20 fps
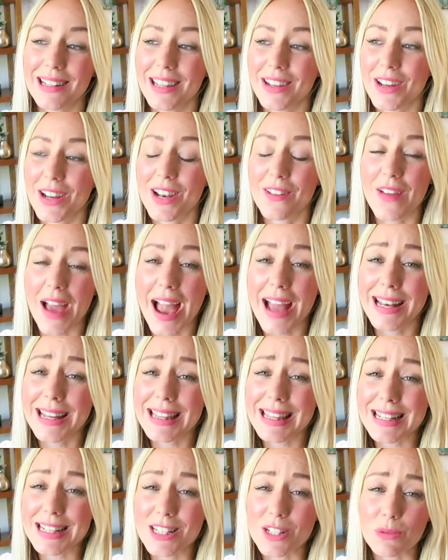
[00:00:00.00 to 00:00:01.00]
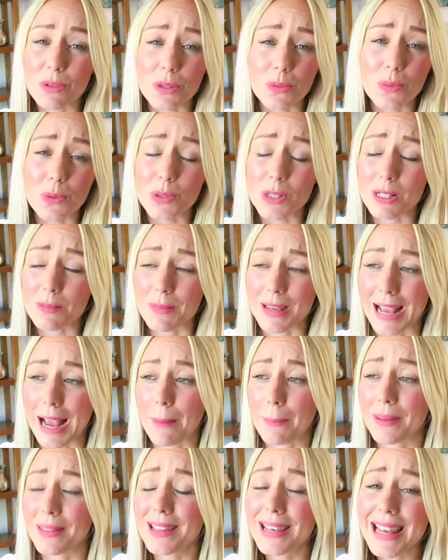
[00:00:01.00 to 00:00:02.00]
And I love anything to do with the water, being
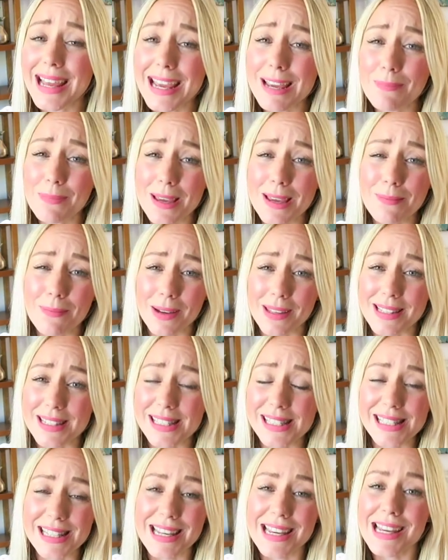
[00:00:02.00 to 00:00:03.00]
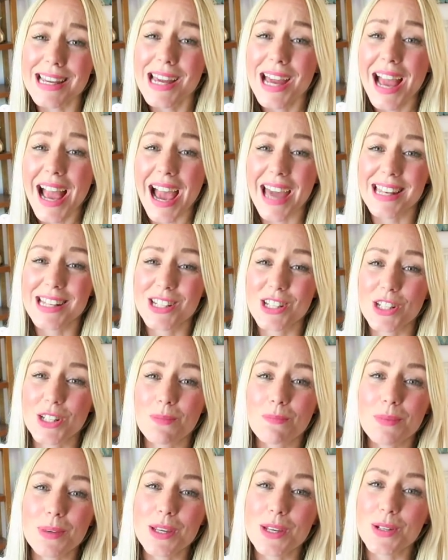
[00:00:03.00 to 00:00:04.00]
up by the lake, being by the sea, and it's just
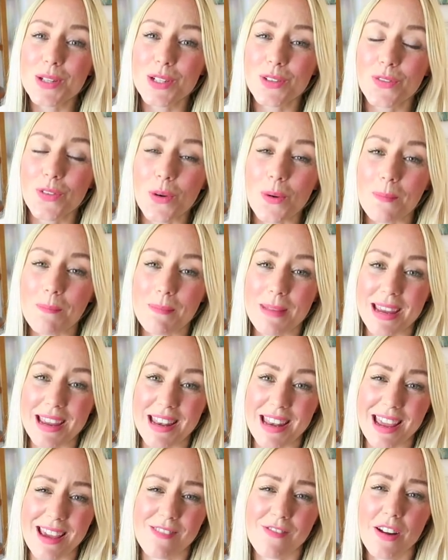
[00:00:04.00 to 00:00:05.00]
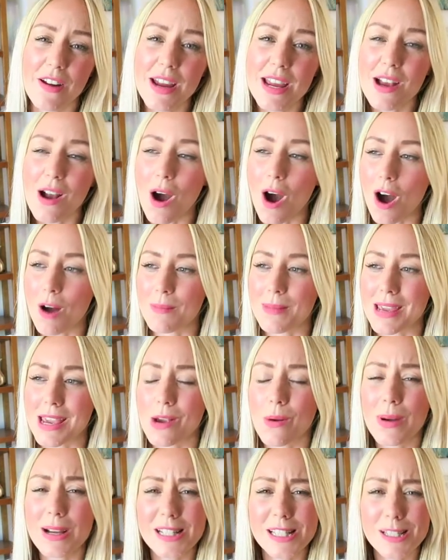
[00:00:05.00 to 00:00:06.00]
a beautiful meaning, very
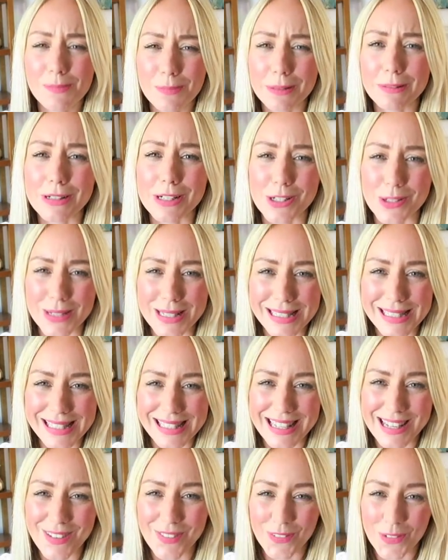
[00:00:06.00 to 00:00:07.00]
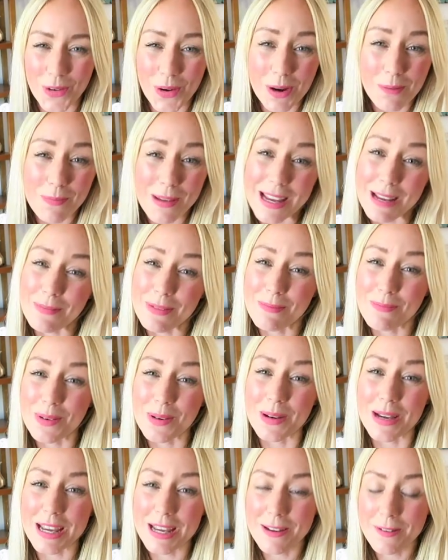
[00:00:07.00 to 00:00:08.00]
calming, quite spiritual, isn't it, for a baby
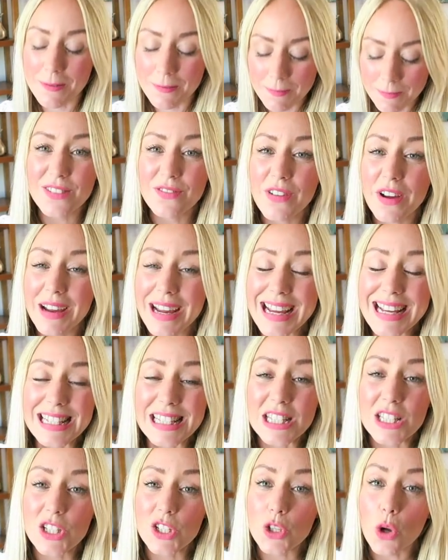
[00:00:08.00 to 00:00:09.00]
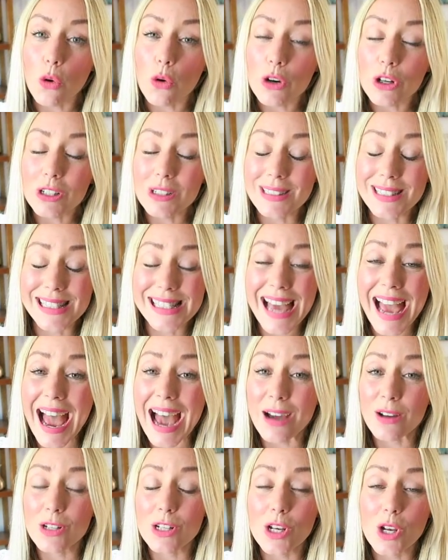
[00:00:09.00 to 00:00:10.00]
boy. It's a very historical
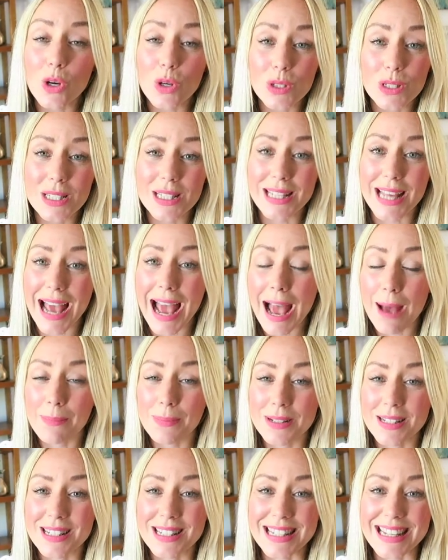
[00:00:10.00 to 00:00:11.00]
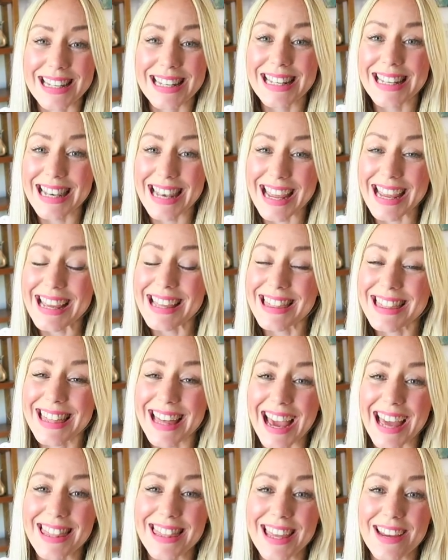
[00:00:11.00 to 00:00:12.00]
town. Lots happened in Laith,
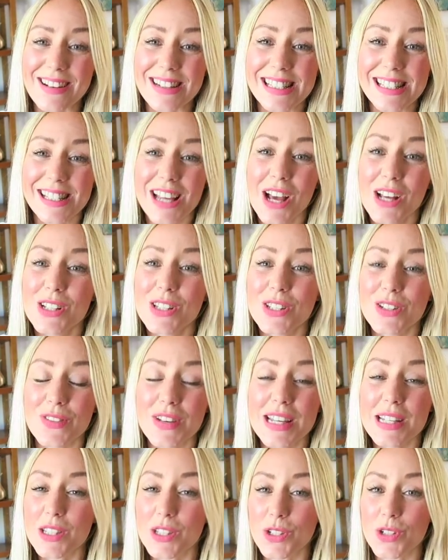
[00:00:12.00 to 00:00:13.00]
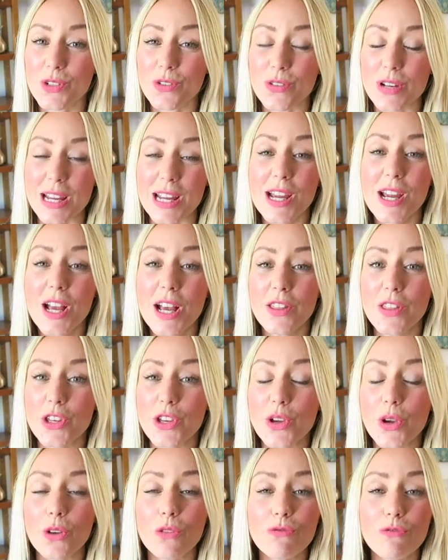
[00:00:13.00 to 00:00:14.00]
and there is tons of history that
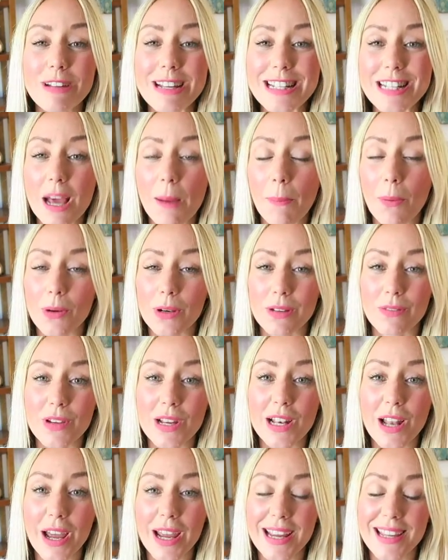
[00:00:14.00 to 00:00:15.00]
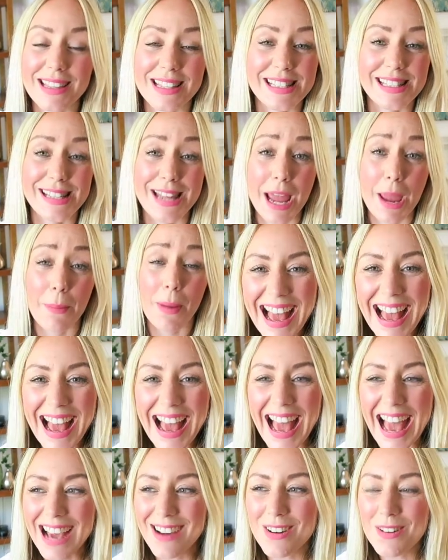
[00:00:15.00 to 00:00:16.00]
you can read up on if you like this name.
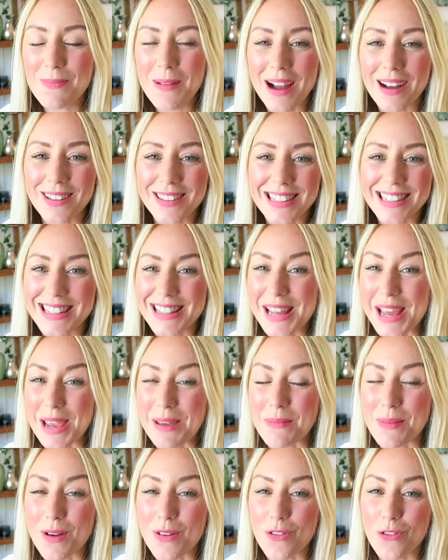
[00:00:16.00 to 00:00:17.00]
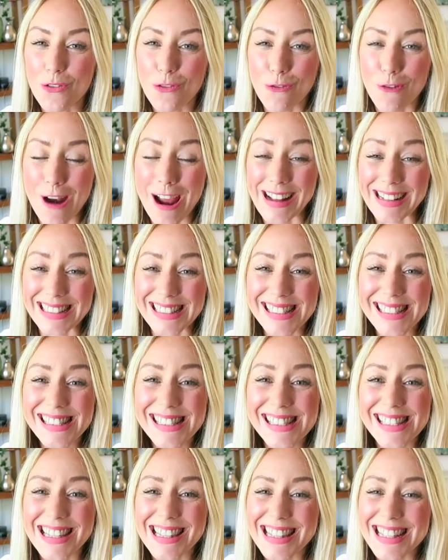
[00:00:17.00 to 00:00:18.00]
How about the name
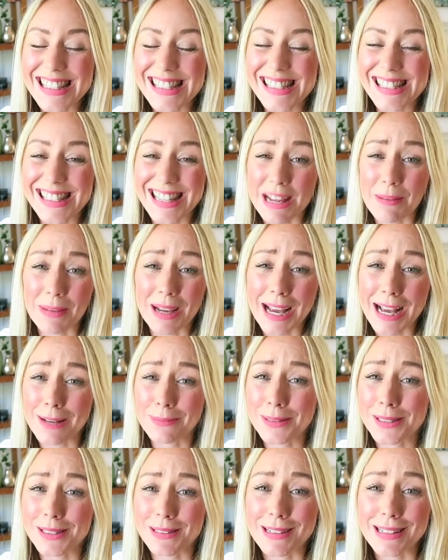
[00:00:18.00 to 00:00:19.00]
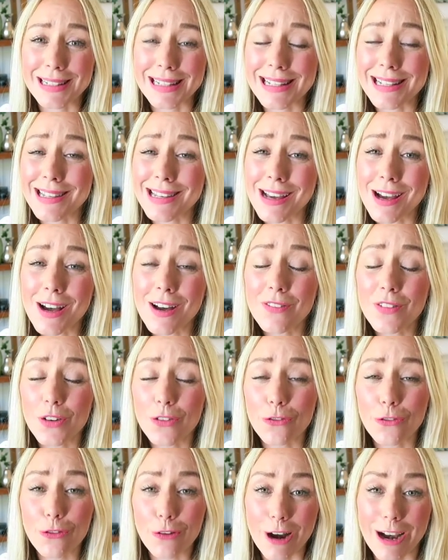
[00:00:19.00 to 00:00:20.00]
Franz? This is a name I absolutely love.
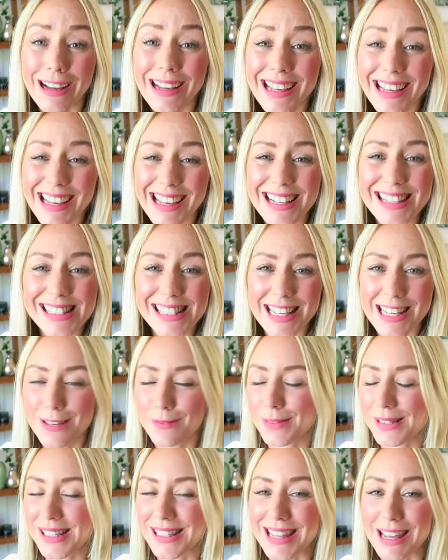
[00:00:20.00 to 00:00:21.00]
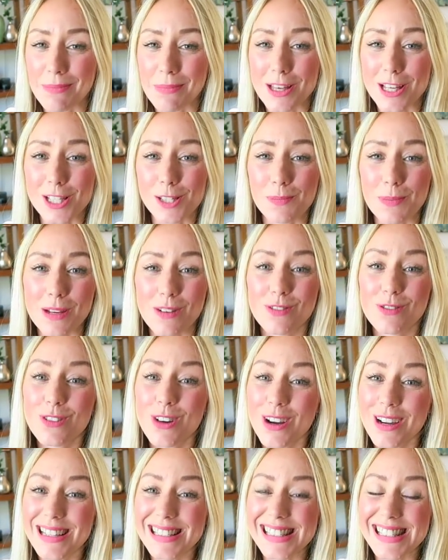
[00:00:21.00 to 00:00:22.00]
Frank is a hipster name that has been
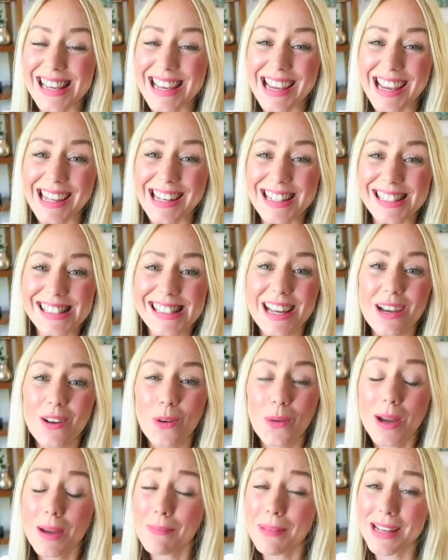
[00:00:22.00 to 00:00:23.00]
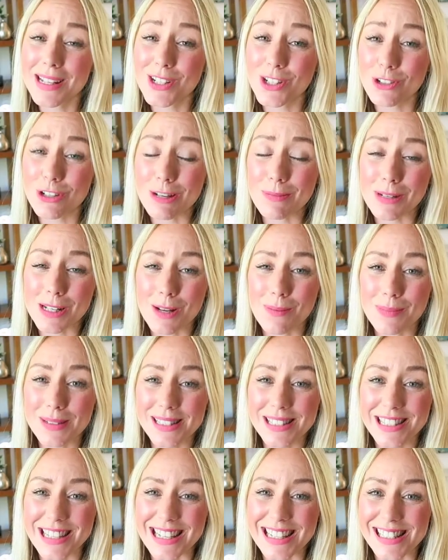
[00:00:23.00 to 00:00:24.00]
rising and is now quite mainstream at number
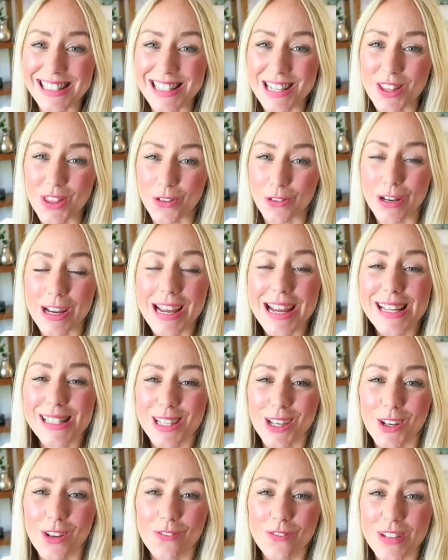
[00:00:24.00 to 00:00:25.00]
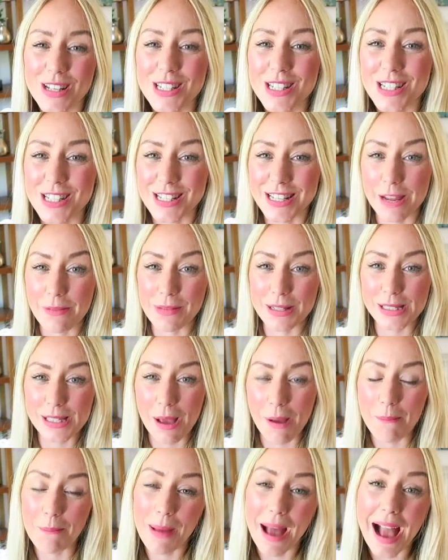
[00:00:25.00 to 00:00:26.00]
63. It's a kind of vintage name that's
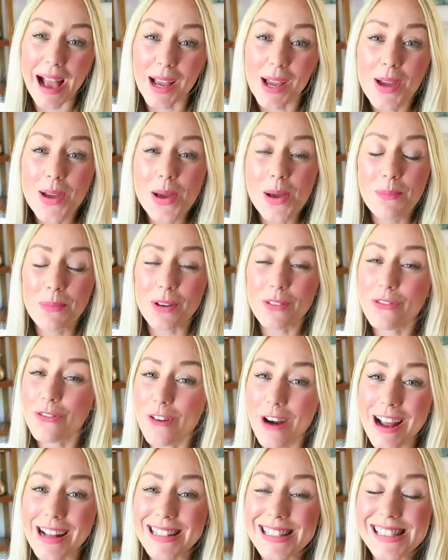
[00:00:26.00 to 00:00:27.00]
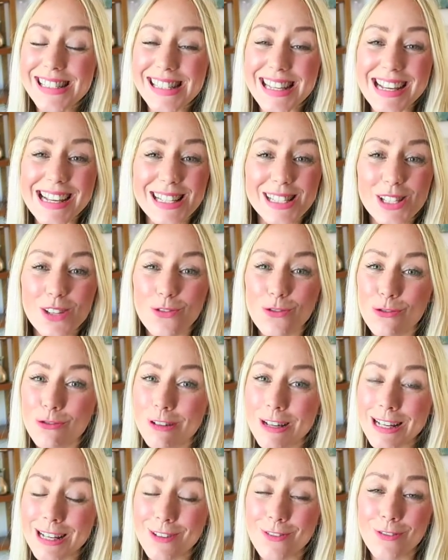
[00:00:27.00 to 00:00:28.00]
come back. But Franz is
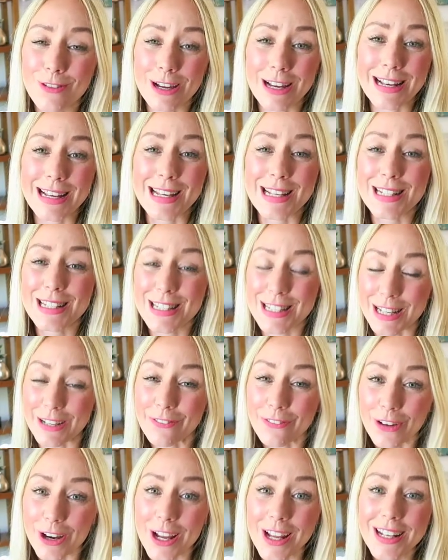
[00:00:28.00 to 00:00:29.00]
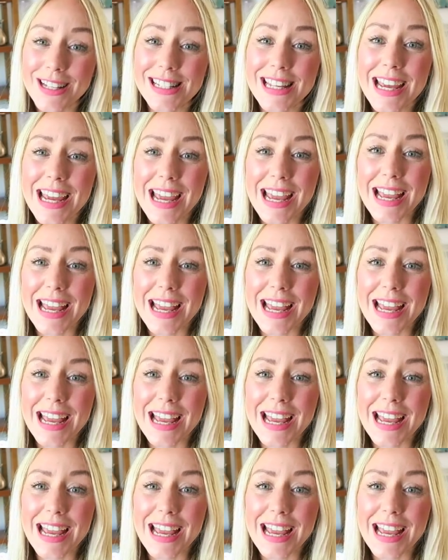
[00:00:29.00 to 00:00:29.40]
really, really different.